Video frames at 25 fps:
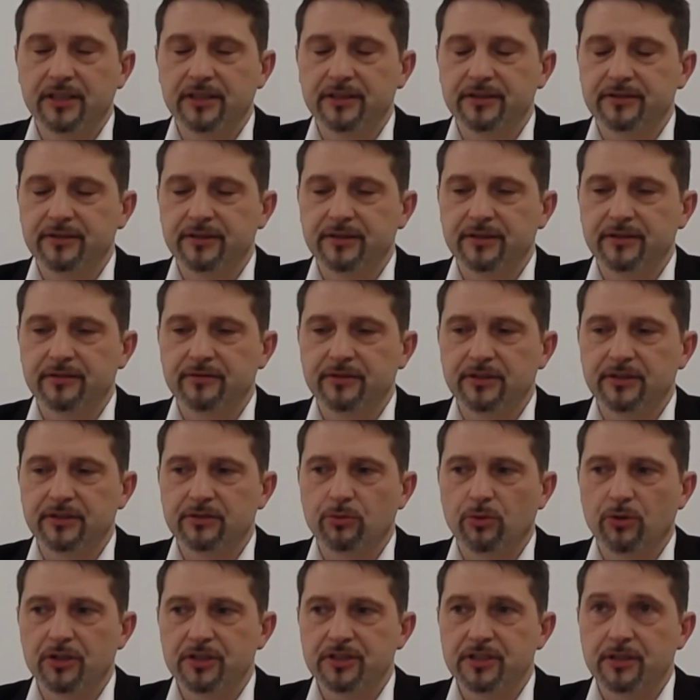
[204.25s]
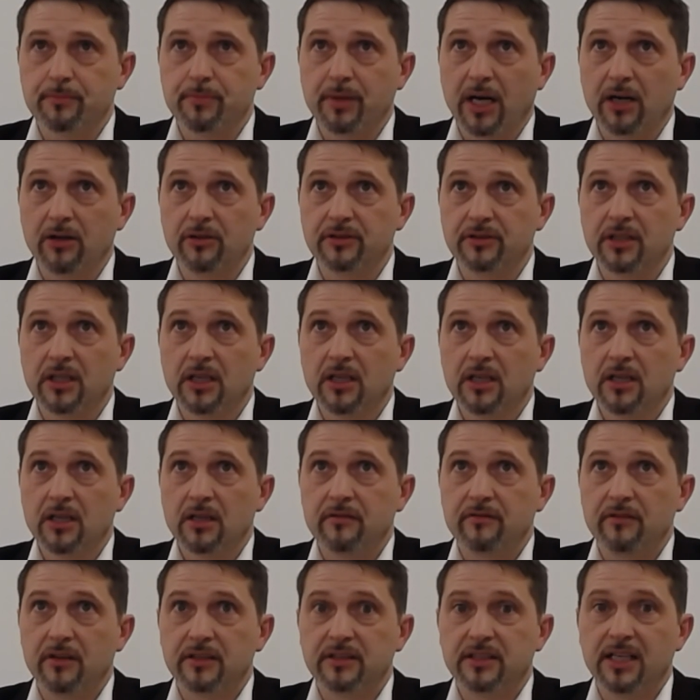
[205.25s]
and this was about
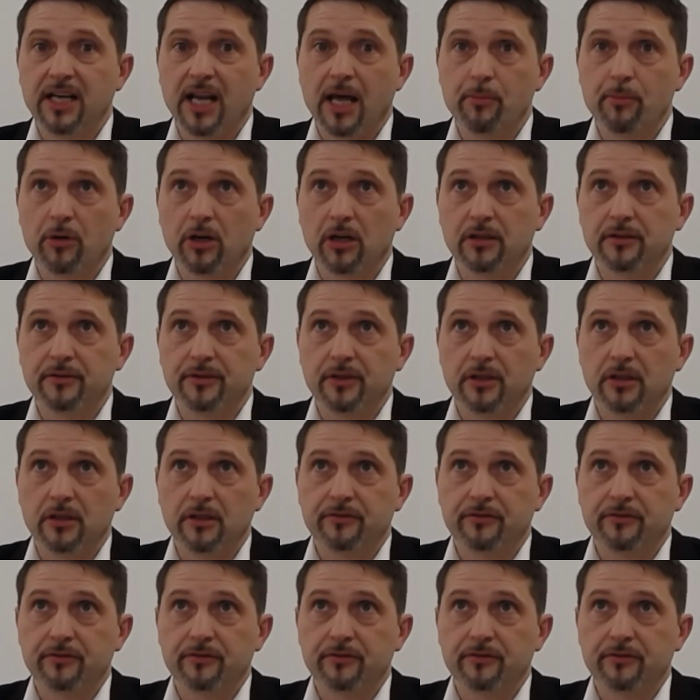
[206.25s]
the dilemma